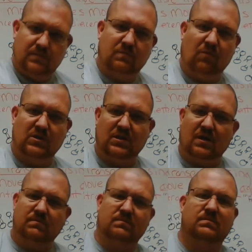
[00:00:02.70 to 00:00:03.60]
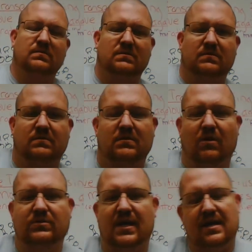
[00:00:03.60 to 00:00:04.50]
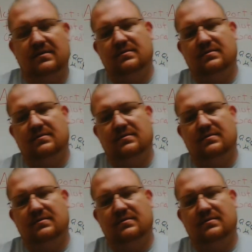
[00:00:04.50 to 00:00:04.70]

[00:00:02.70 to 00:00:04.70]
What's up? It's Coach Hyde